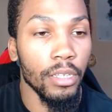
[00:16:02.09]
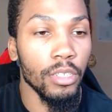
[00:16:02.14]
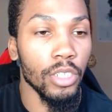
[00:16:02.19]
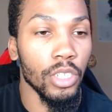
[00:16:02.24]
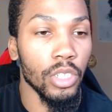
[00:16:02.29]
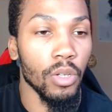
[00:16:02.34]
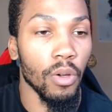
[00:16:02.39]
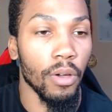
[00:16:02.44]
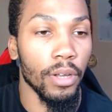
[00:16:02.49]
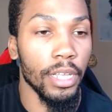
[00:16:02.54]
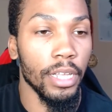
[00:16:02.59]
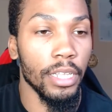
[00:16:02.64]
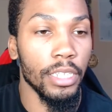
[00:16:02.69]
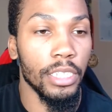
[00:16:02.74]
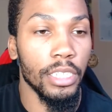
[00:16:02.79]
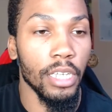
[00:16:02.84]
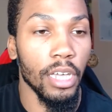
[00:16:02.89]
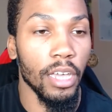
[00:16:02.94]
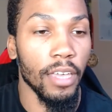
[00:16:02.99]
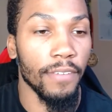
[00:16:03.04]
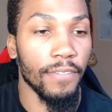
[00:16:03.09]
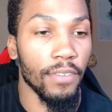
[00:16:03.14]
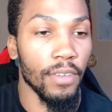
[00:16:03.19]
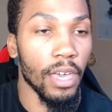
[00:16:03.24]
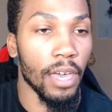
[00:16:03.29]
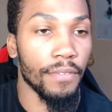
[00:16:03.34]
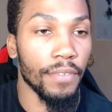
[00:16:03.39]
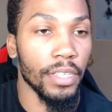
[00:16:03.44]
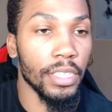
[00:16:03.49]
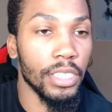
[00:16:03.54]
just go on Insta if you
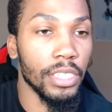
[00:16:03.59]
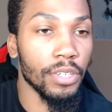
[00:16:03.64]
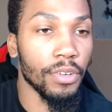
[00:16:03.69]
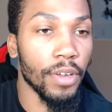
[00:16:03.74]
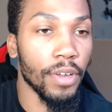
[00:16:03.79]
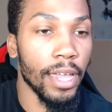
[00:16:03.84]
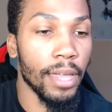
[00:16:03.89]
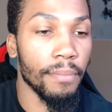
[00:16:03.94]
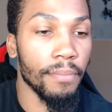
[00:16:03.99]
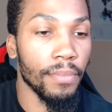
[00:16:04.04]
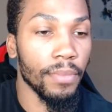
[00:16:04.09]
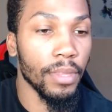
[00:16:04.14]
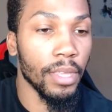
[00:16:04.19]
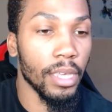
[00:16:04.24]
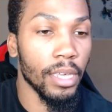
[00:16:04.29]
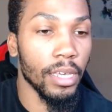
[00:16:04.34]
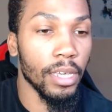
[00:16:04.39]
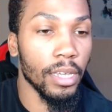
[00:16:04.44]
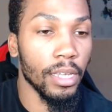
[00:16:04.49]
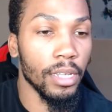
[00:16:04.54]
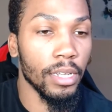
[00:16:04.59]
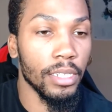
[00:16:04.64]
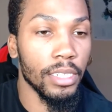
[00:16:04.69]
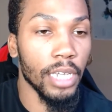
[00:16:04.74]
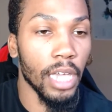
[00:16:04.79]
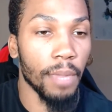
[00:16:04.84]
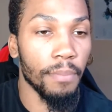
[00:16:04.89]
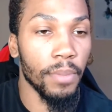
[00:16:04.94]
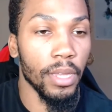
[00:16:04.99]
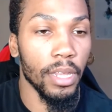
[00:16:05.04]
have Instagram and
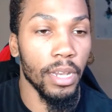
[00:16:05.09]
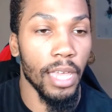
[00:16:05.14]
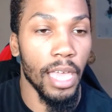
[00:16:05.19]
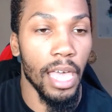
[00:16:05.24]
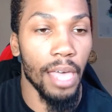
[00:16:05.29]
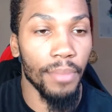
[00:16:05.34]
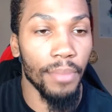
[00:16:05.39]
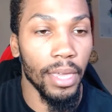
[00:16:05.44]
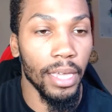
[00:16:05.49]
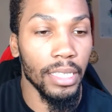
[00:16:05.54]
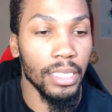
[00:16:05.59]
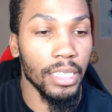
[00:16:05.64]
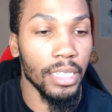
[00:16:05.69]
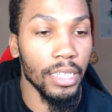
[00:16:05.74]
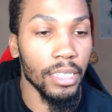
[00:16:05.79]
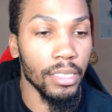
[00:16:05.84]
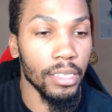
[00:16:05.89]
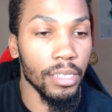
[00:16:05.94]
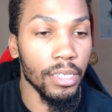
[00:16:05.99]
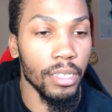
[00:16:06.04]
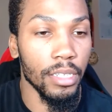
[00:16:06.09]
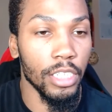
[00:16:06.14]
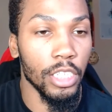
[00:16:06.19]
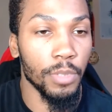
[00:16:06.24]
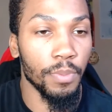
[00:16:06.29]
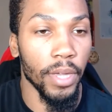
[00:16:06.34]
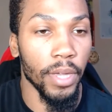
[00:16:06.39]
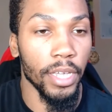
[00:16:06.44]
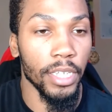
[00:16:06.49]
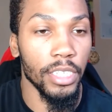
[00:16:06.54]
type in MEATHEADS
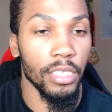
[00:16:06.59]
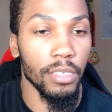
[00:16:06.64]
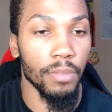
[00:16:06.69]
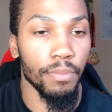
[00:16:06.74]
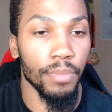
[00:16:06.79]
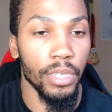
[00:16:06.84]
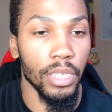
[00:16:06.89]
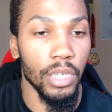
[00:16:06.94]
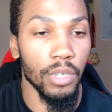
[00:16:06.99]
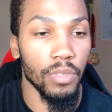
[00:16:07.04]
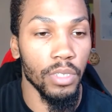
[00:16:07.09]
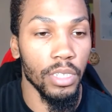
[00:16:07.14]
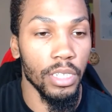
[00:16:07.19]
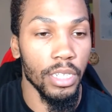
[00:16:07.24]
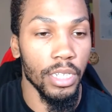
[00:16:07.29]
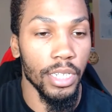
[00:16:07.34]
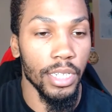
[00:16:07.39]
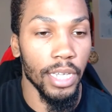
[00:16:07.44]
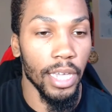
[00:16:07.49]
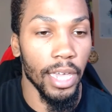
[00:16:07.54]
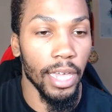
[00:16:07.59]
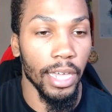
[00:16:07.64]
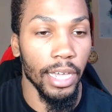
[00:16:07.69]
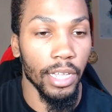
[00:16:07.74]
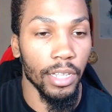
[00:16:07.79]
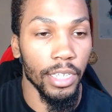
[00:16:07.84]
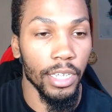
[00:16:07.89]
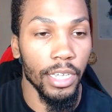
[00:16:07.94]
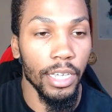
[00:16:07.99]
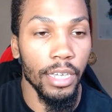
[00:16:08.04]
space
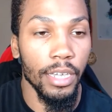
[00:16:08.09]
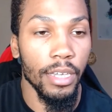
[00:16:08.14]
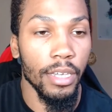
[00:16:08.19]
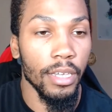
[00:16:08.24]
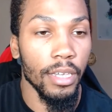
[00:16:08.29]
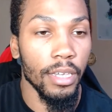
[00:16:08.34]
BUTALE.